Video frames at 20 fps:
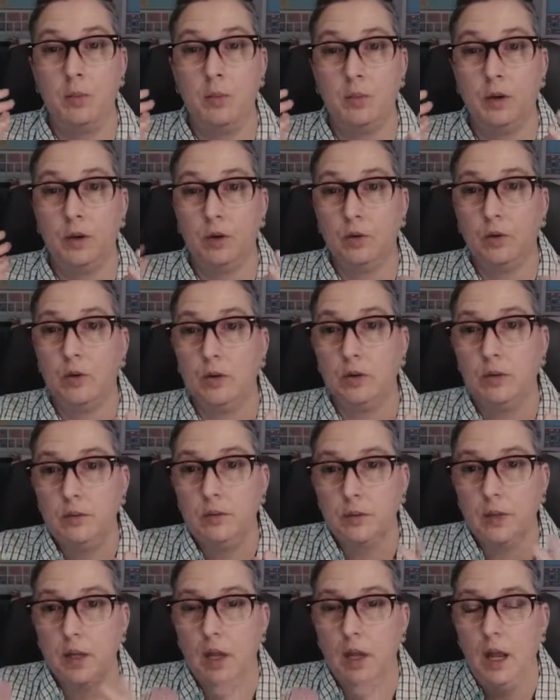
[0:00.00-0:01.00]
Google
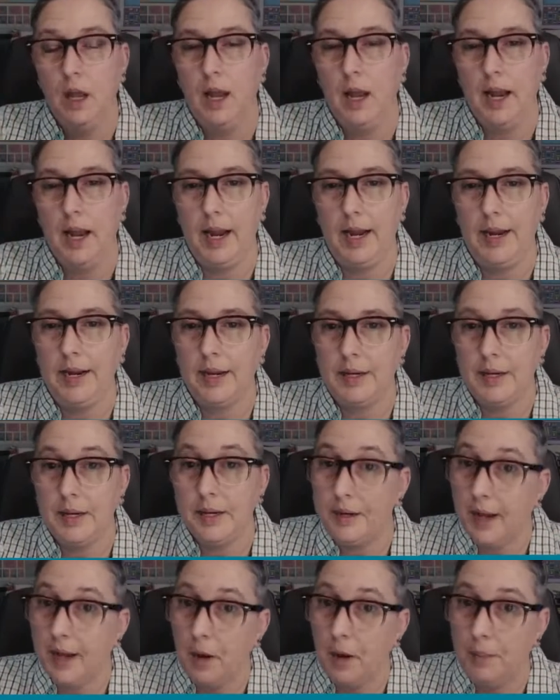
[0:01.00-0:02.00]
and
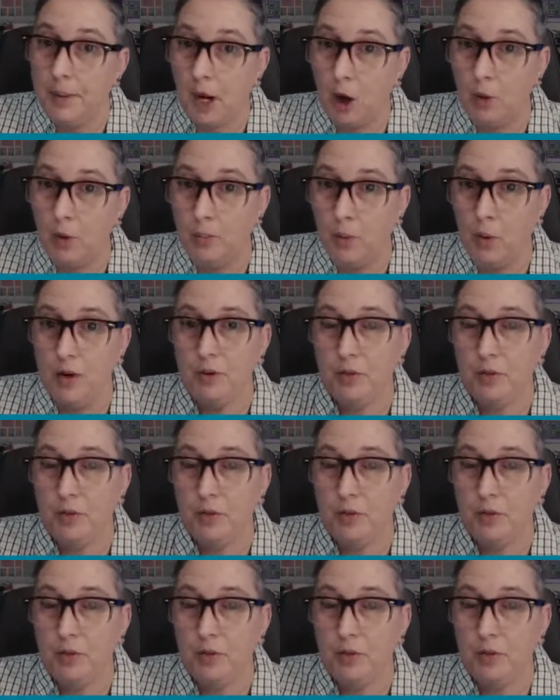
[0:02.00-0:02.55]
now PowerPoint.